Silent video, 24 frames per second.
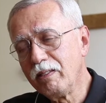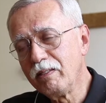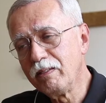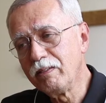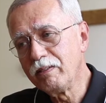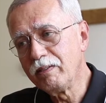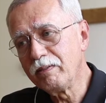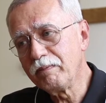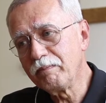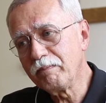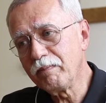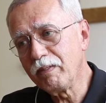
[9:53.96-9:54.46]

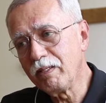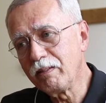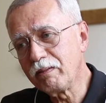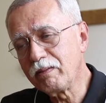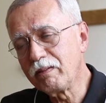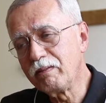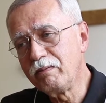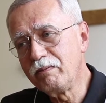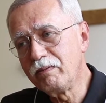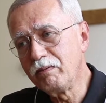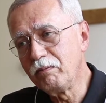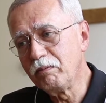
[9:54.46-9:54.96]
I'm
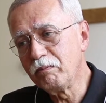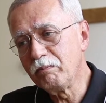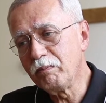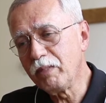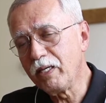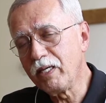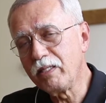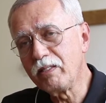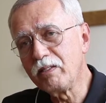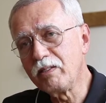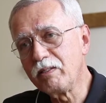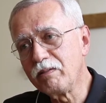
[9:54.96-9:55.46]

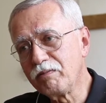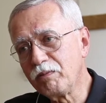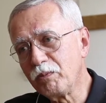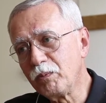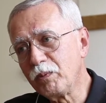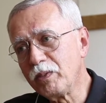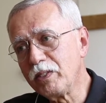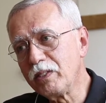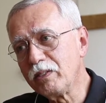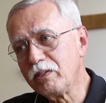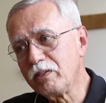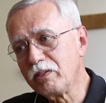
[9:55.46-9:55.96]
reminded of the
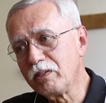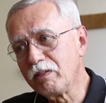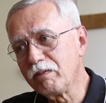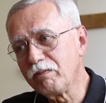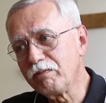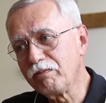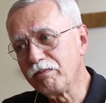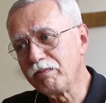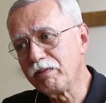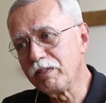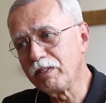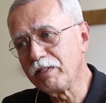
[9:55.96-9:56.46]
words
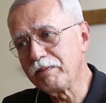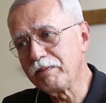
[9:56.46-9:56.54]
of